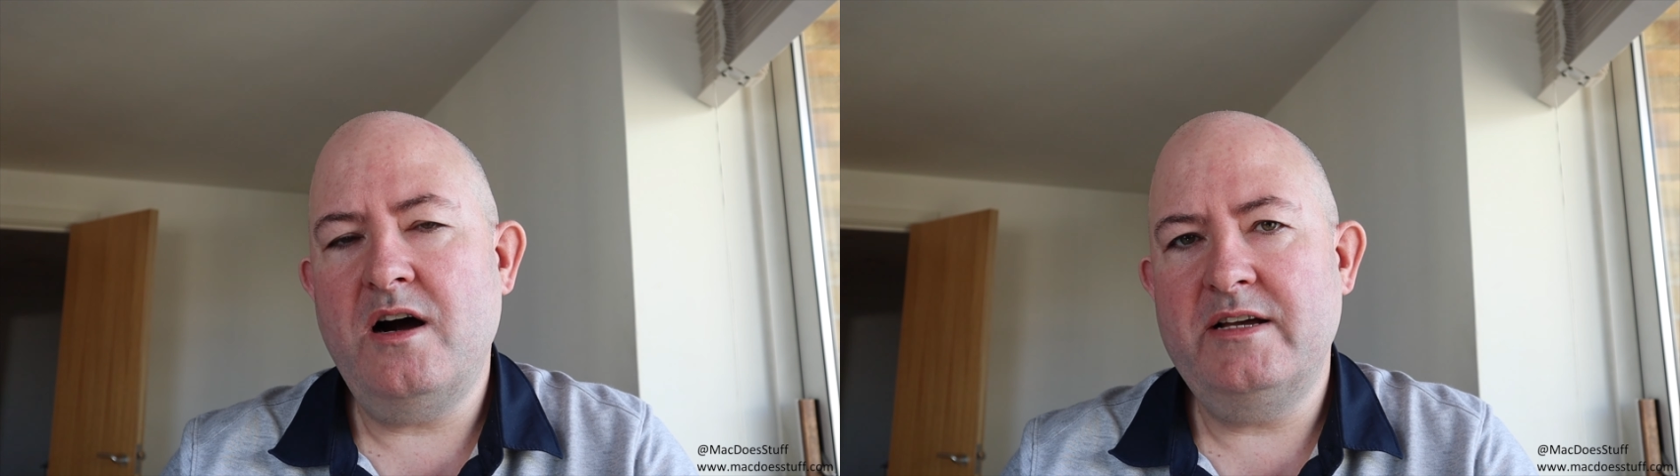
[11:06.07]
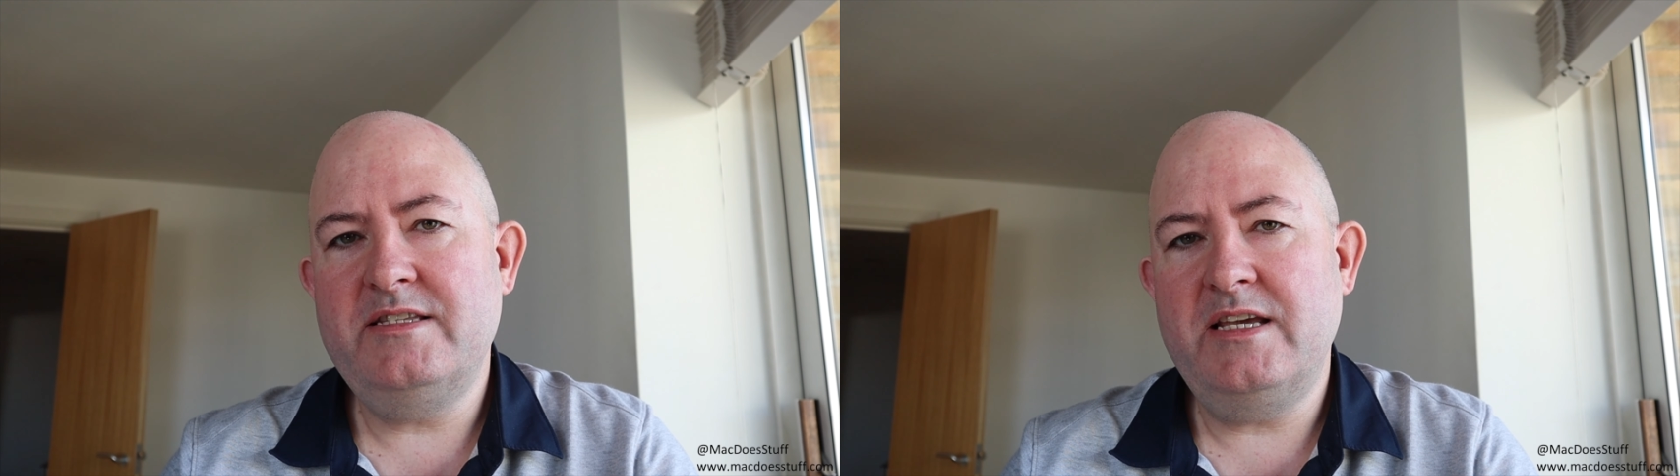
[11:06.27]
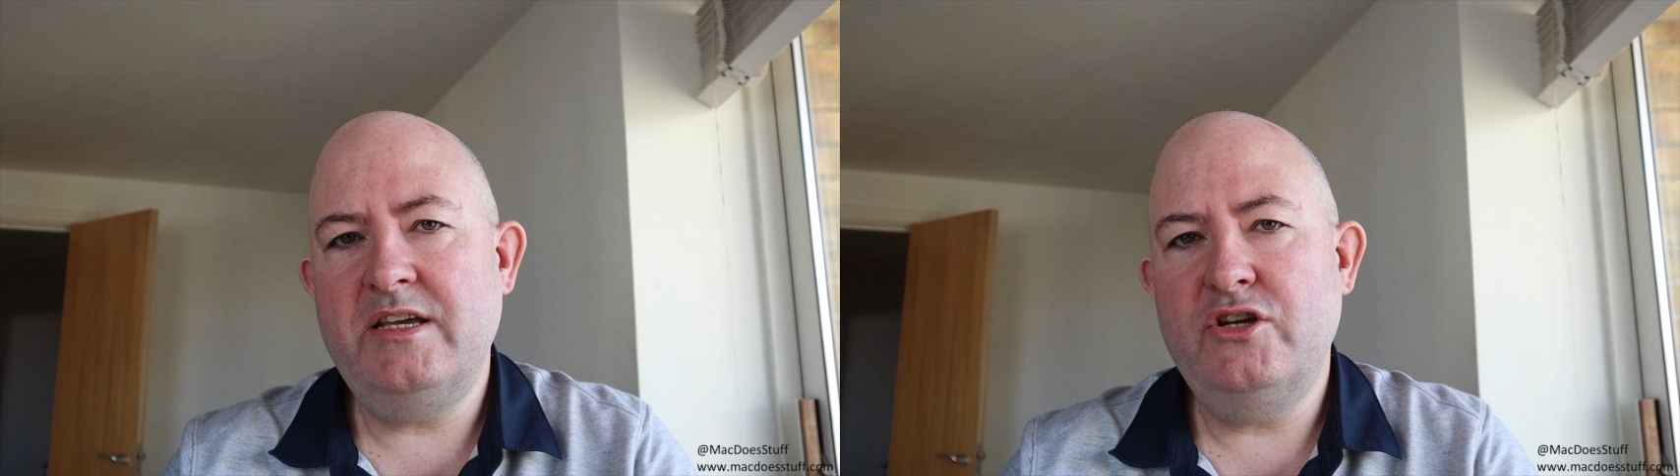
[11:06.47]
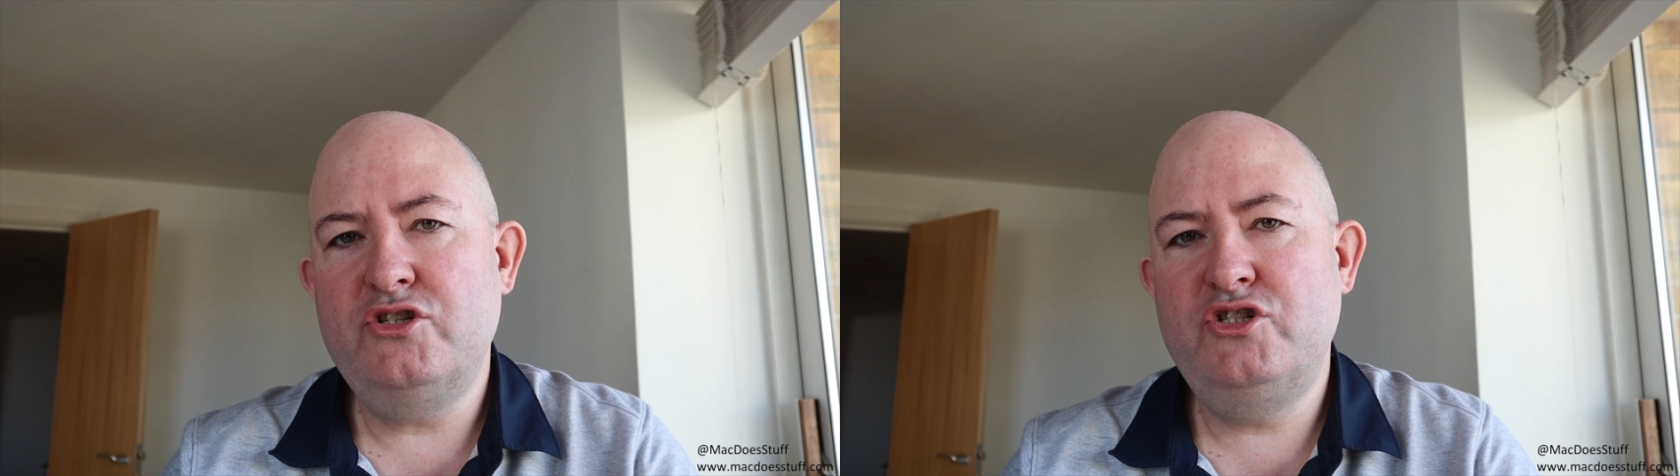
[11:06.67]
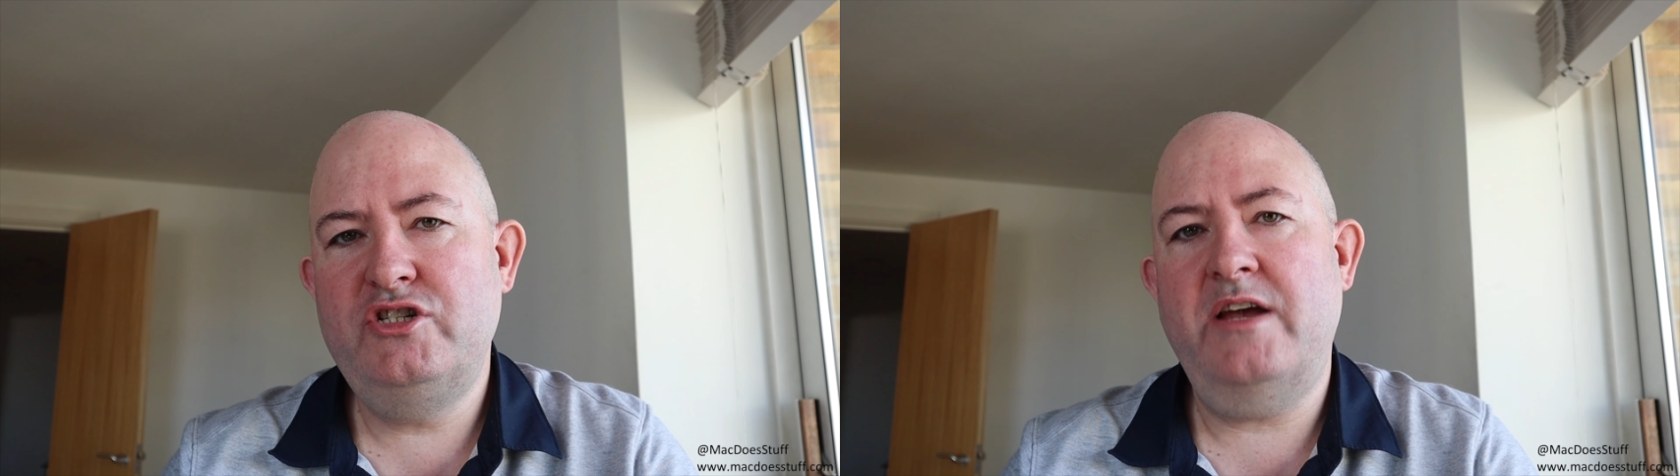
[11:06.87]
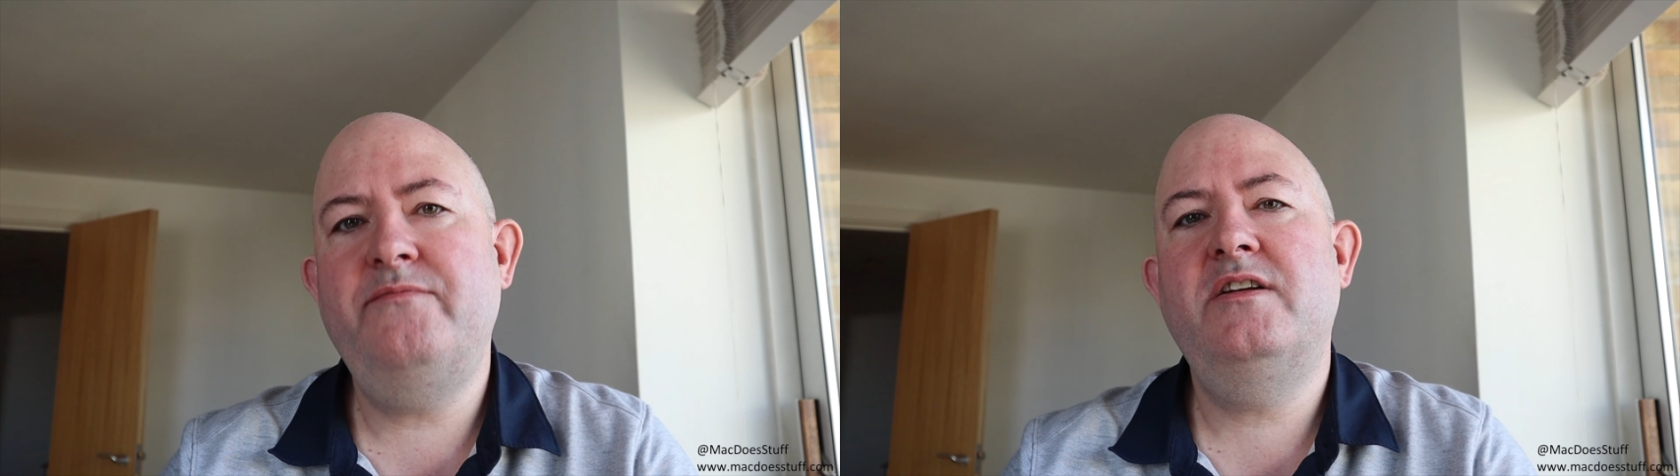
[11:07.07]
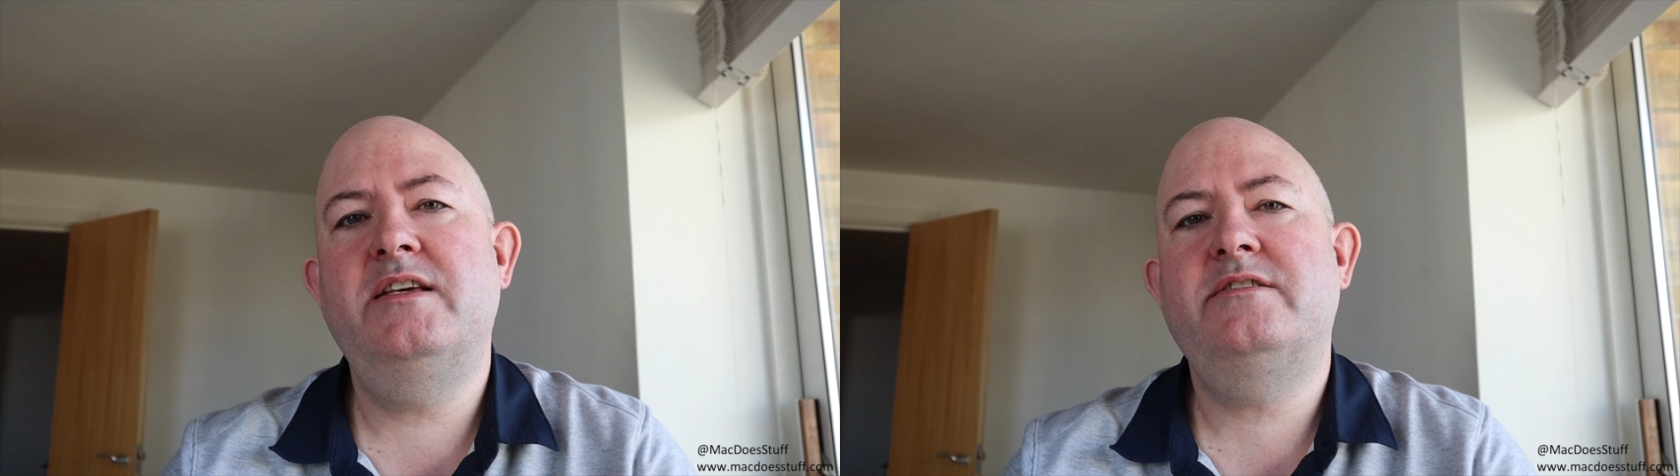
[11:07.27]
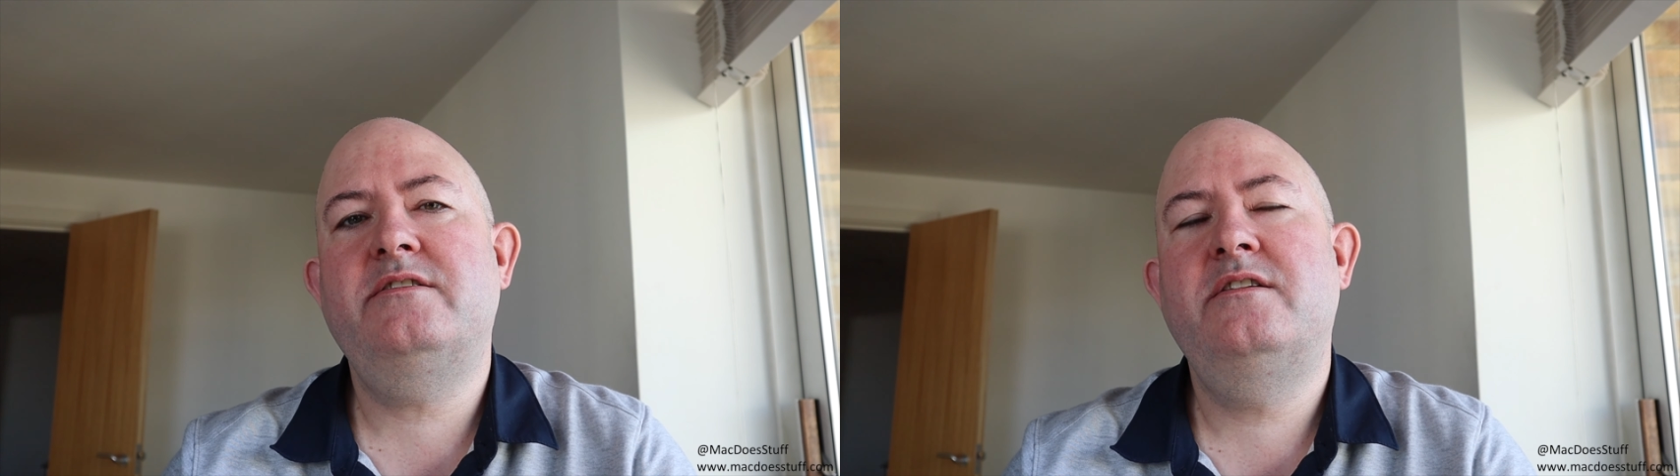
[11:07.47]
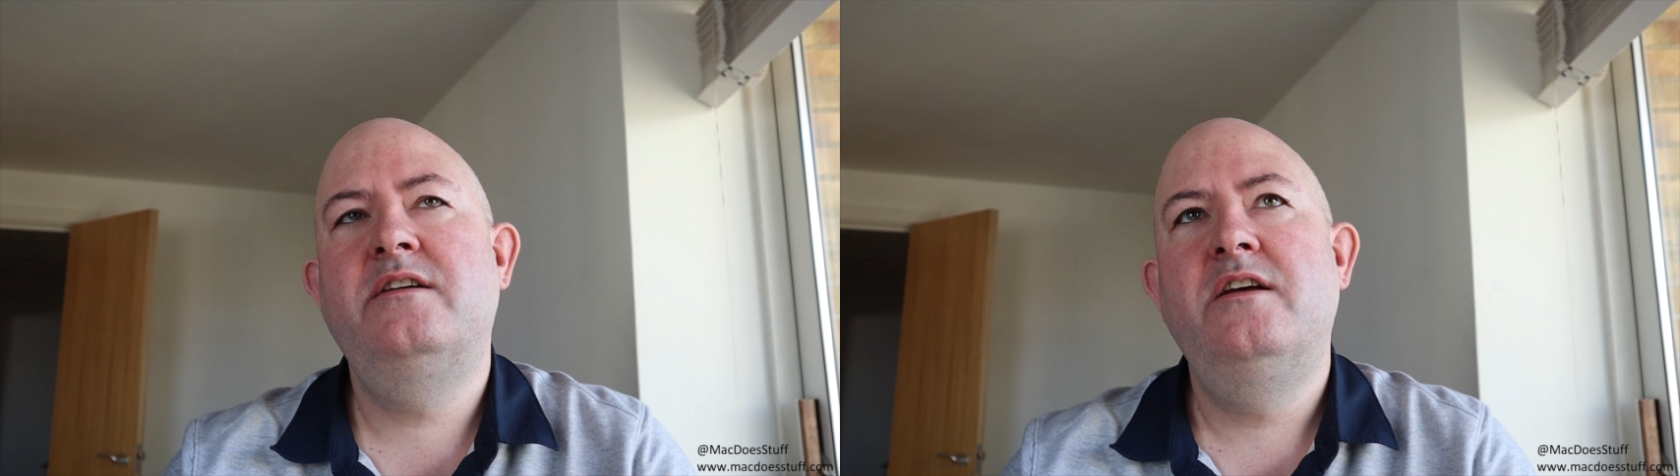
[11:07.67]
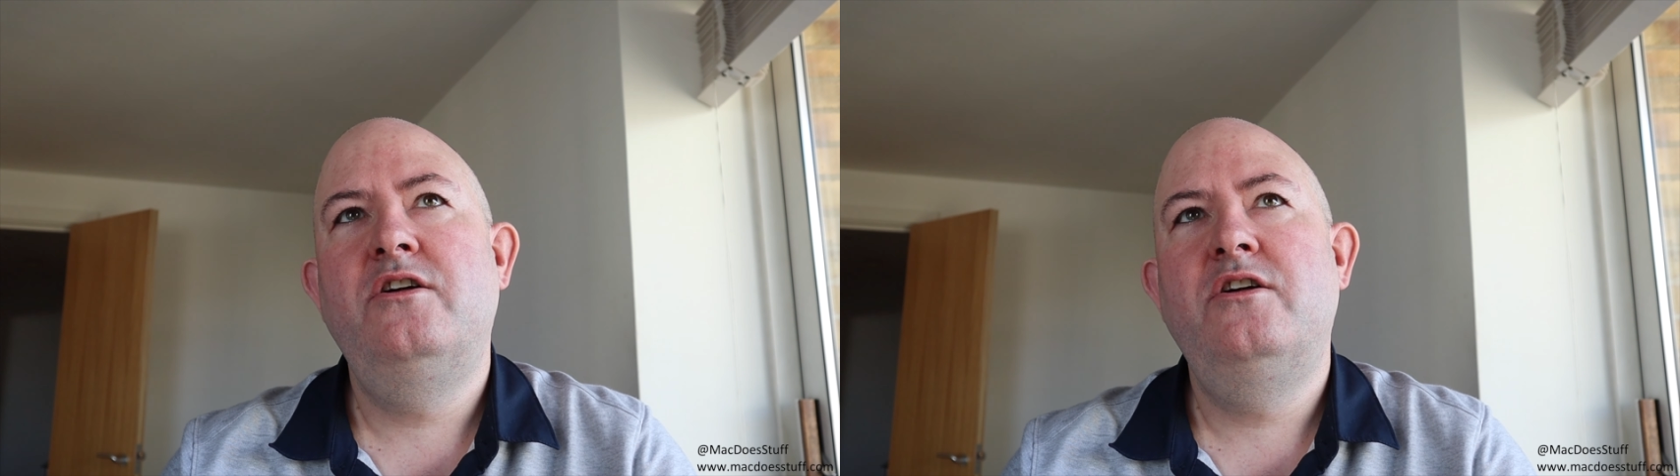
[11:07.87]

IT generalist